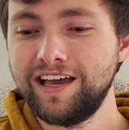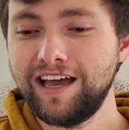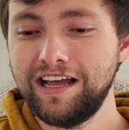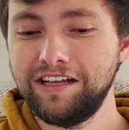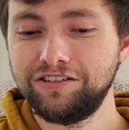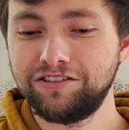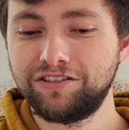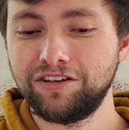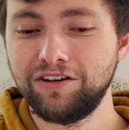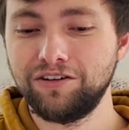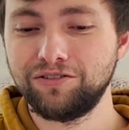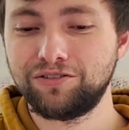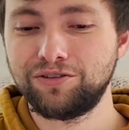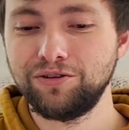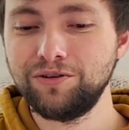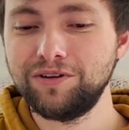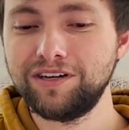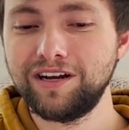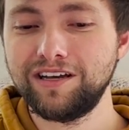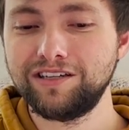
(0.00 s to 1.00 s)
And so
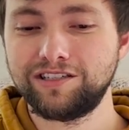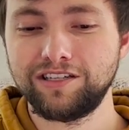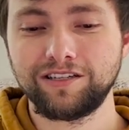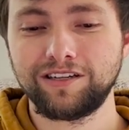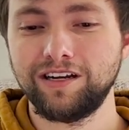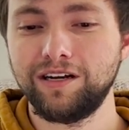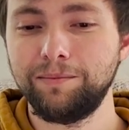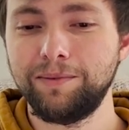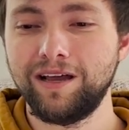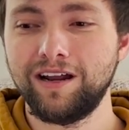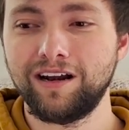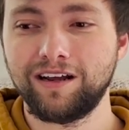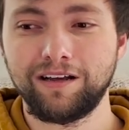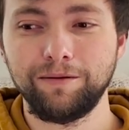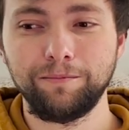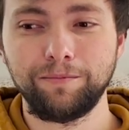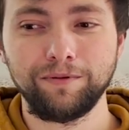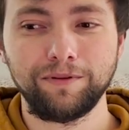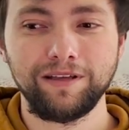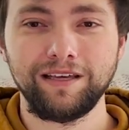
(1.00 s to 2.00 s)
Sukuna is just going to be on a
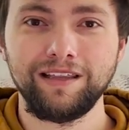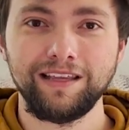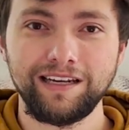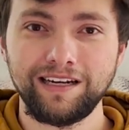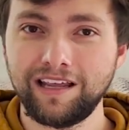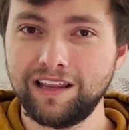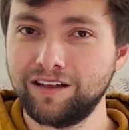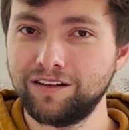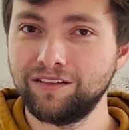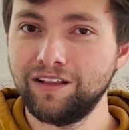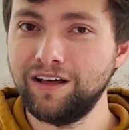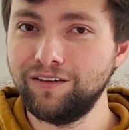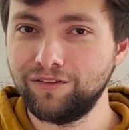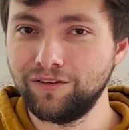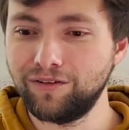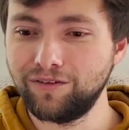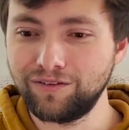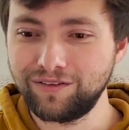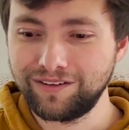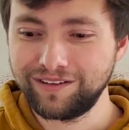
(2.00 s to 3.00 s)
completely another
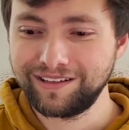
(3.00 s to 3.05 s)
level.